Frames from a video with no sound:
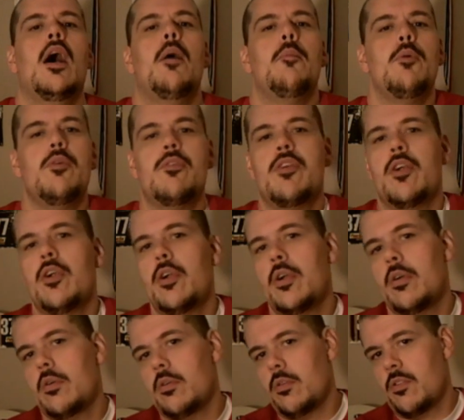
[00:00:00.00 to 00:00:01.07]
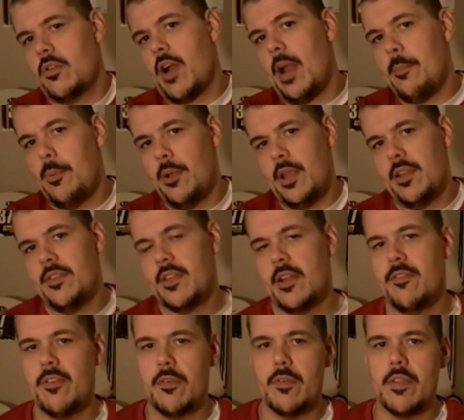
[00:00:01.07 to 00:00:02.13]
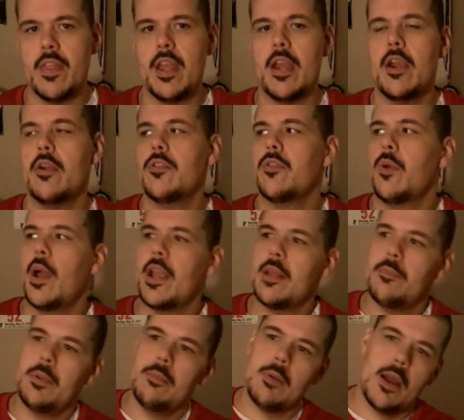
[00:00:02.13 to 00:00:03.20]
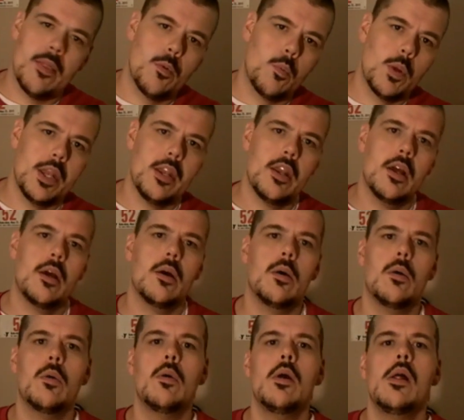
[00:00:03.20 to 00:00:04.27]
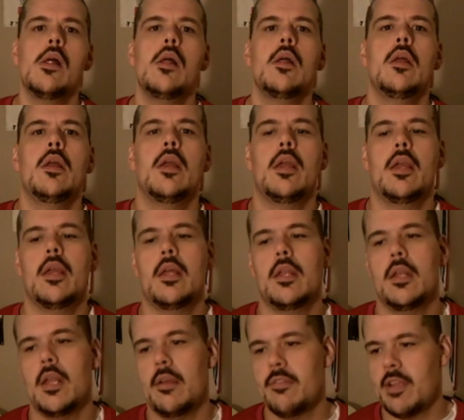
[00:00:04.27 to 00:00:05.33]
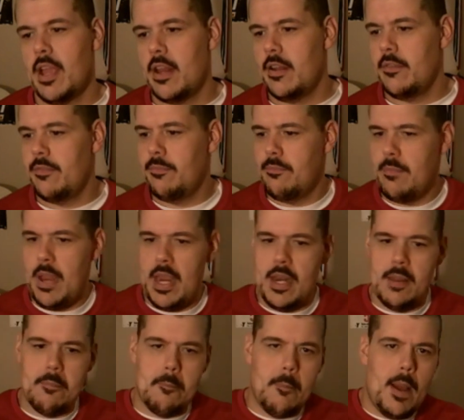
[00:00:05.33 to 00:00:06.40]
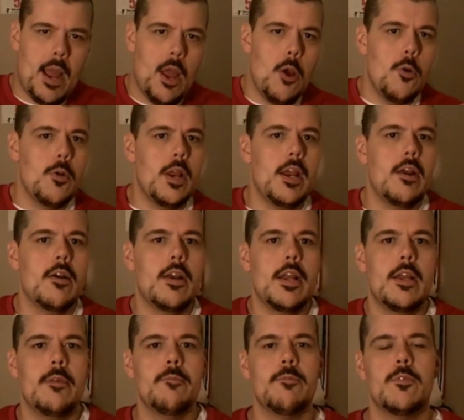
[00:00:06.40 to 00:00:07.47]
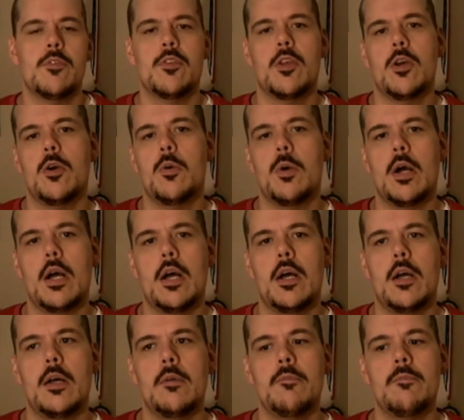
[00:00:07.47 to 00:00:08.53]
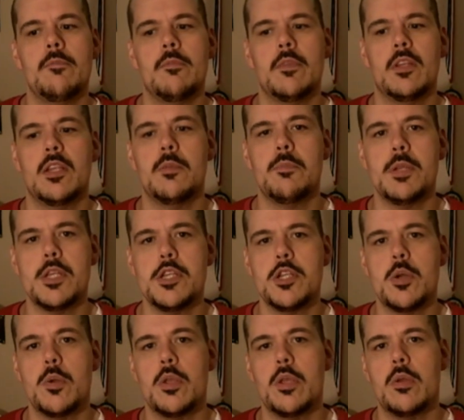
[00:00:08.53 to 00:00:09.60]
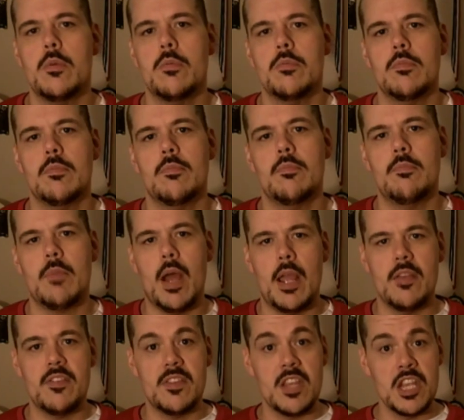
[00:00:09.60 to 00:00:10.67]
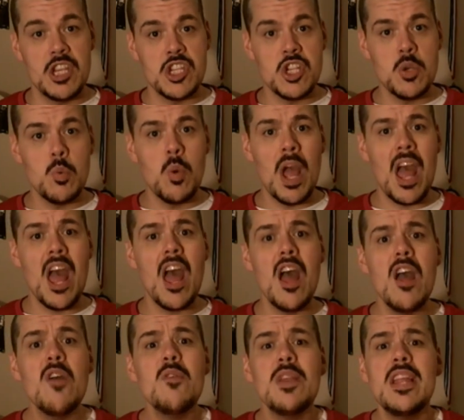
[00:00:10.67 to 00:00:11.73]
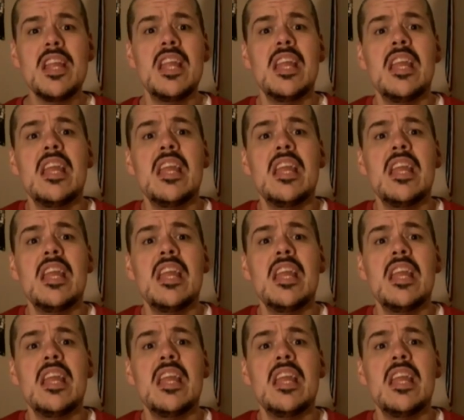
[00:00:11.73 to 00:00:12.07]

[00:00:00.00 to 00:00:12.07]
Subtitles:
I moved her scrapbooking stuff over there so I could be by the window, and I've kind of made it my own area. So let me show you my sanctuary.